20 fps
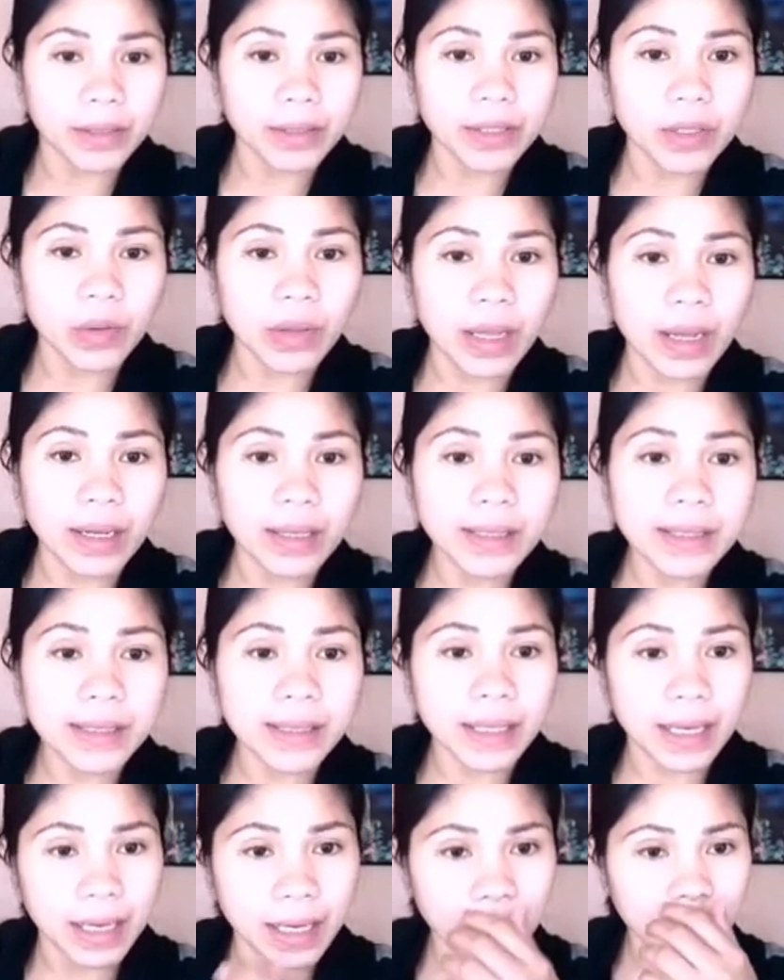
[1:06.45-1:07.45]
So, last
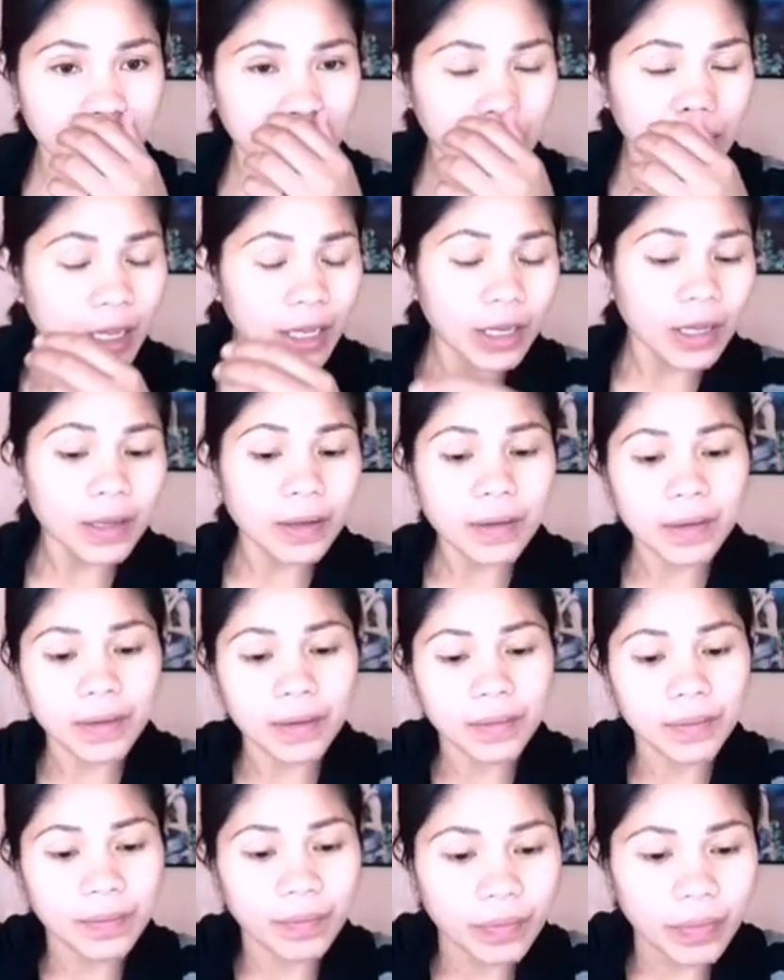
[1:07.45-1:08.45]
name.
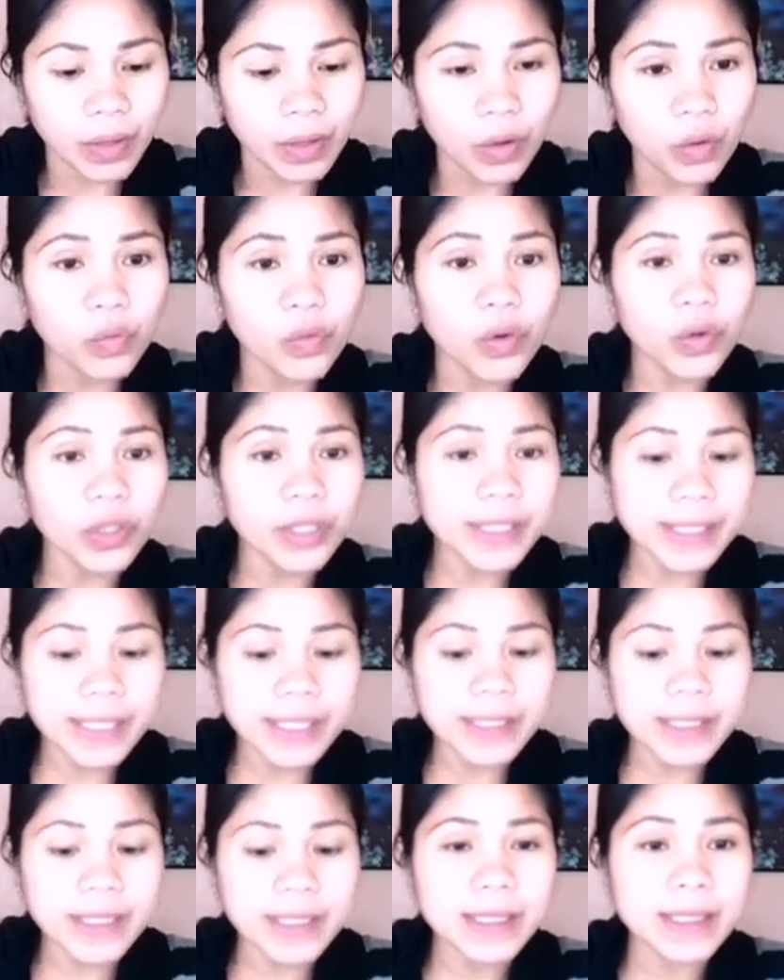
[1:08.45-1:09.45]
Of course,
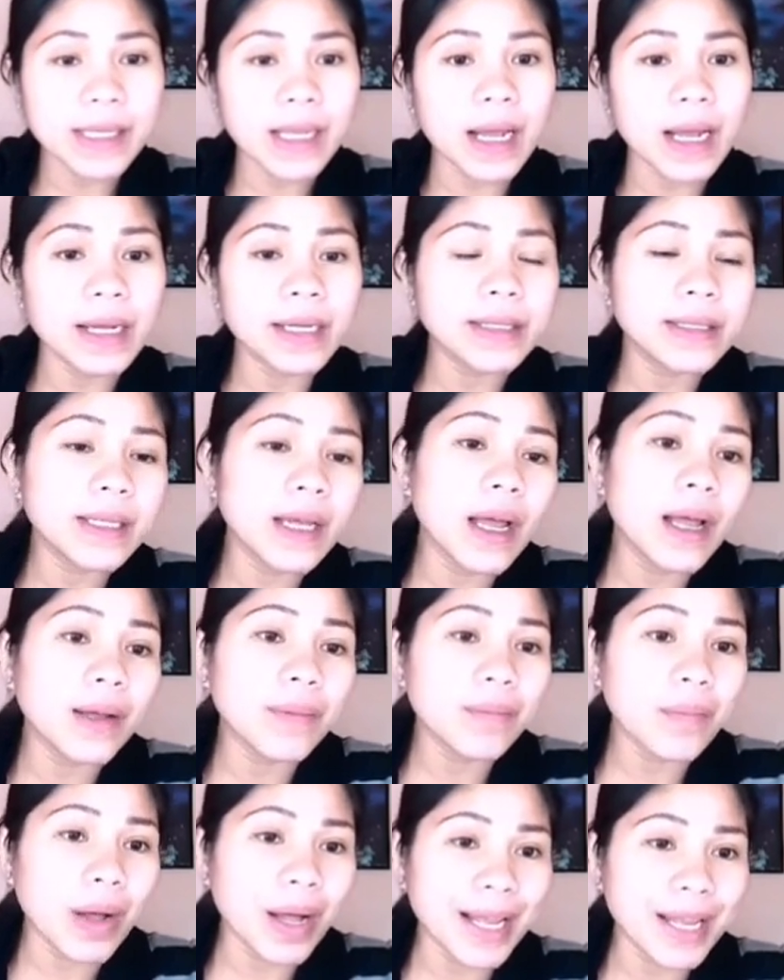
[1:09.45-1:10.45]
this is not
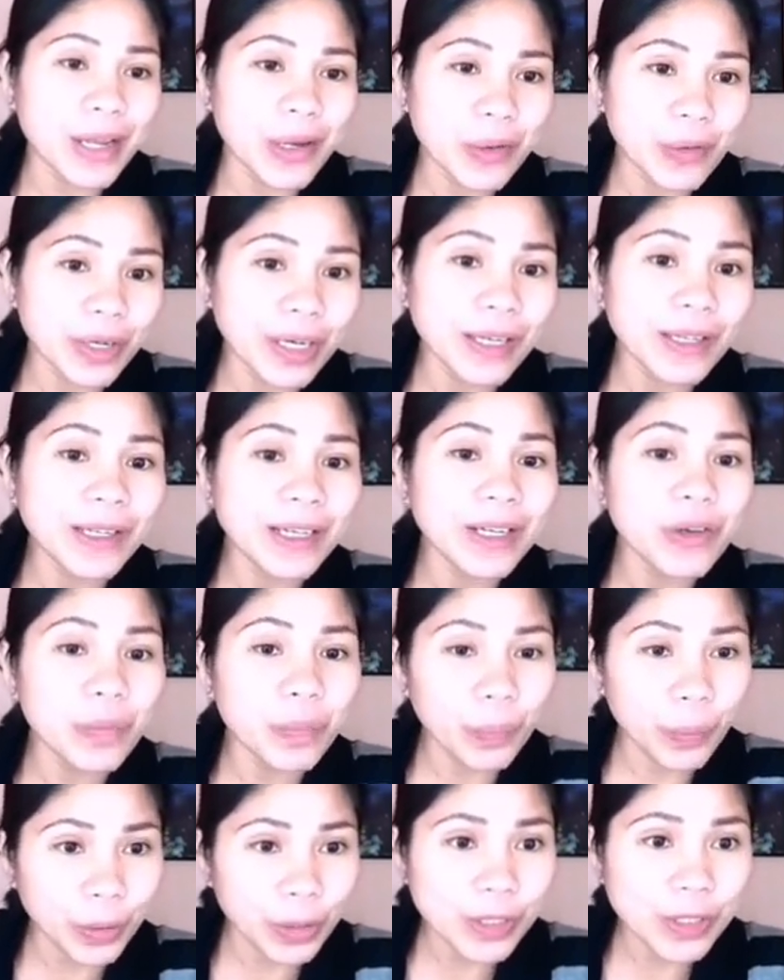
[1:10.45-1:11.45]
my real
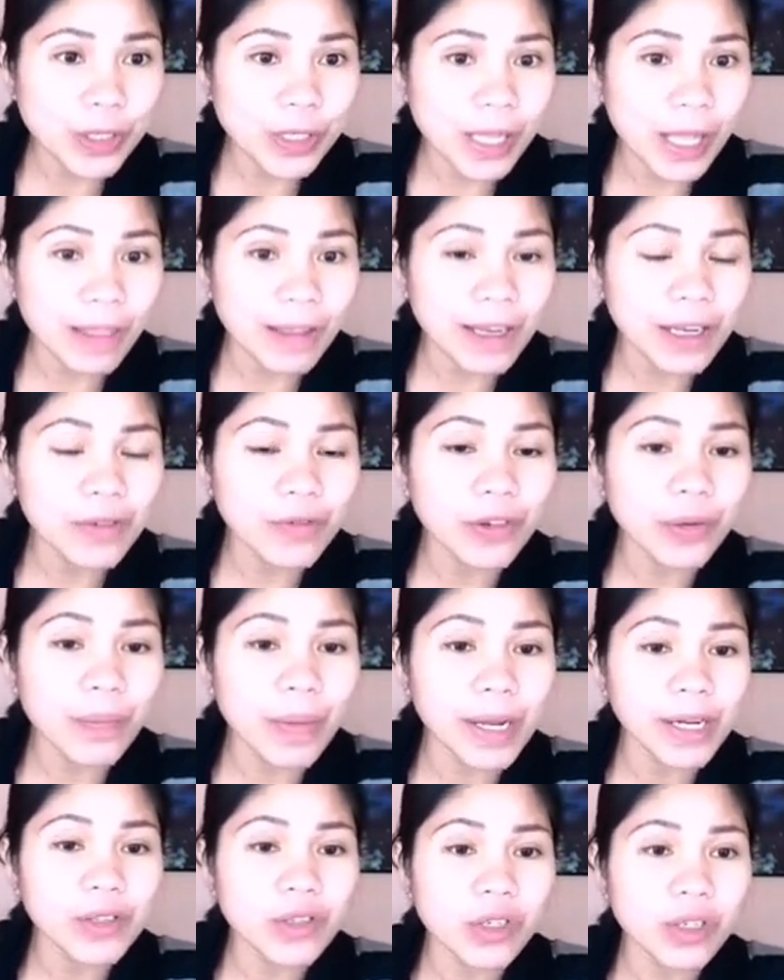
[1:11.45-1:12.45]
personal
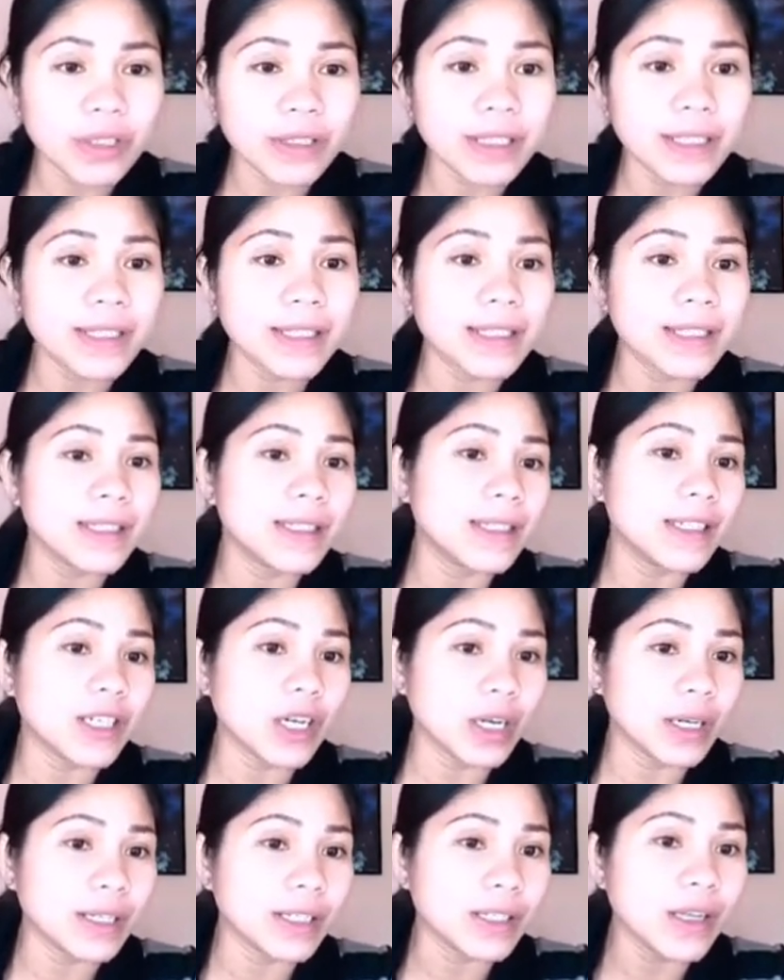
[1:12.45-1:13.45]
information. This is
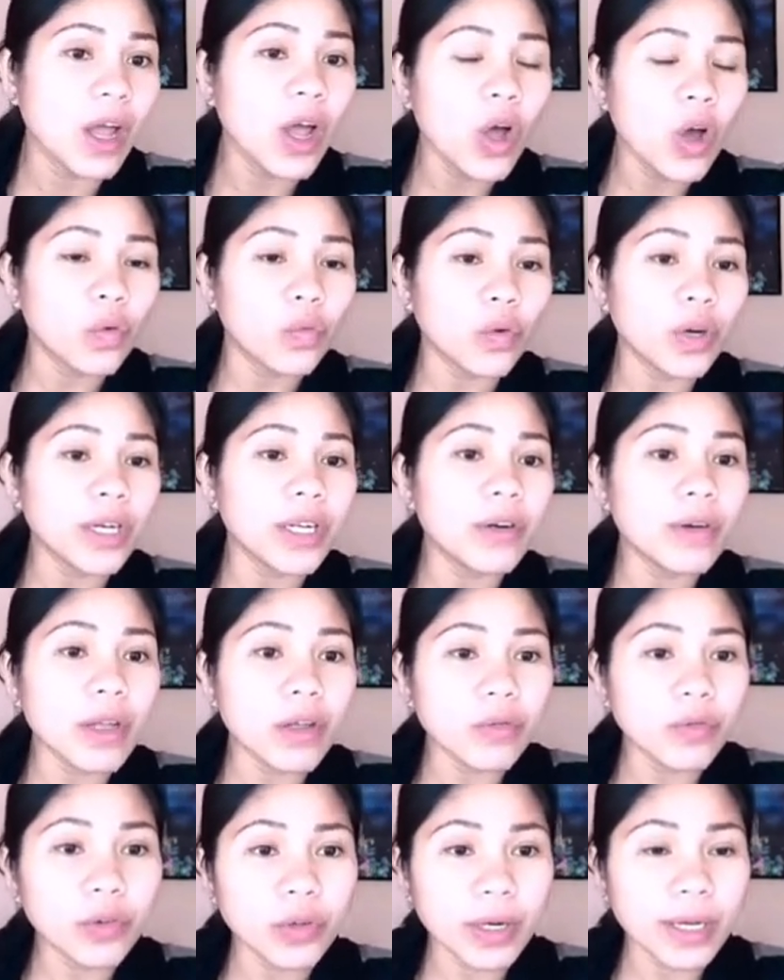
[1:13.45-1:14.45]
just for the
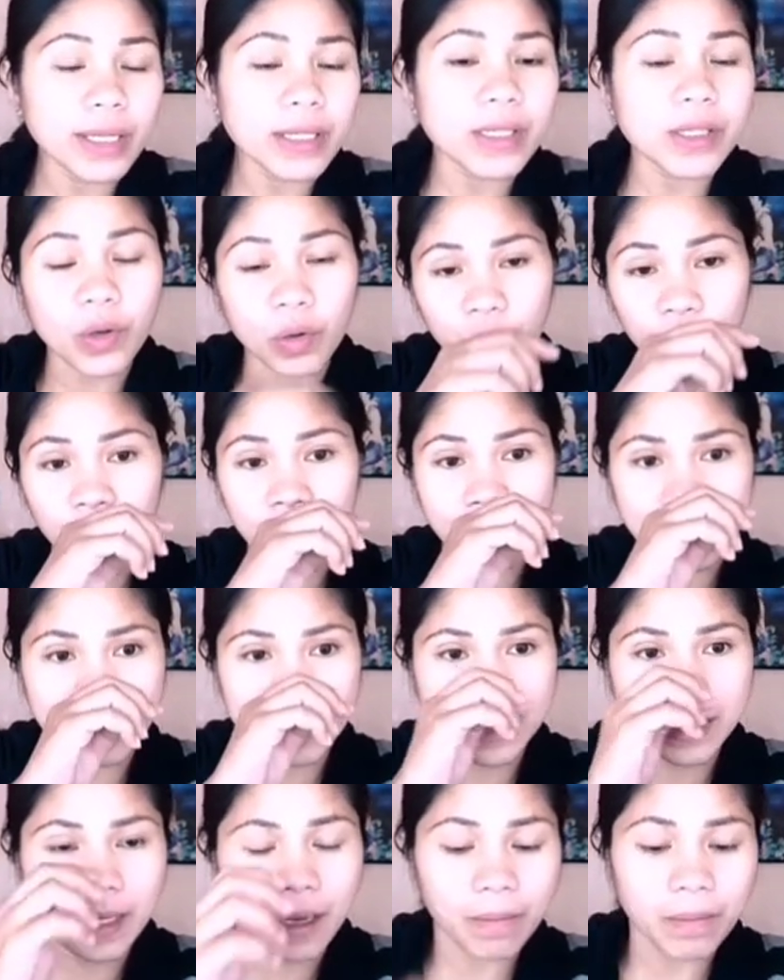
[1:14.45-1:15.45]
reference of
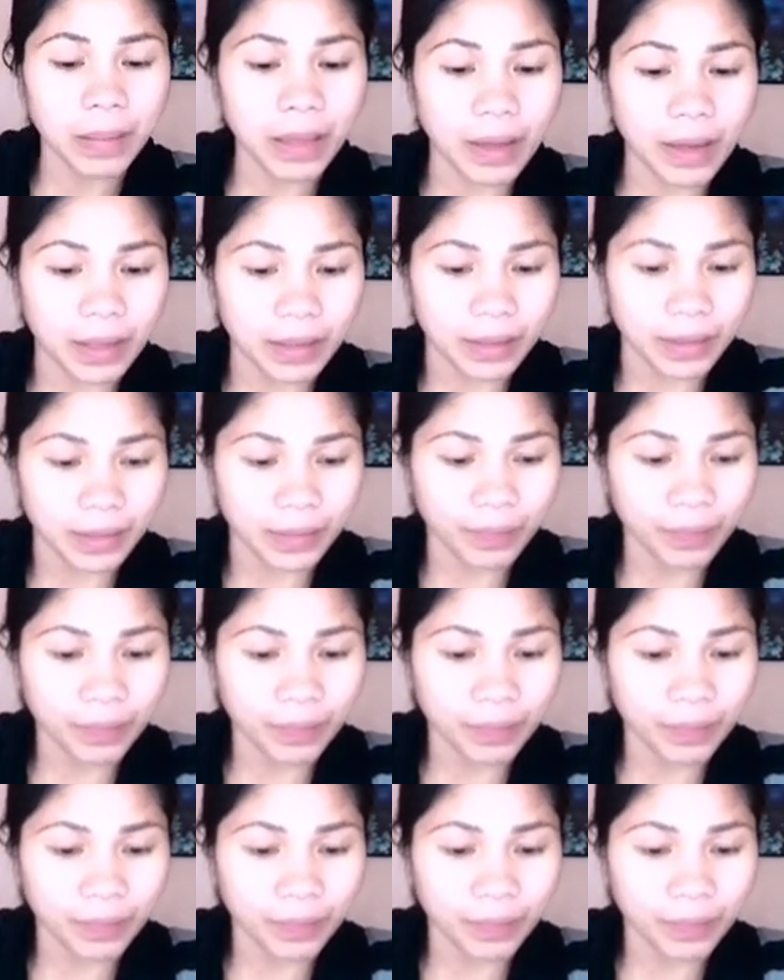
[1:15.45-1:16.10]
this blog.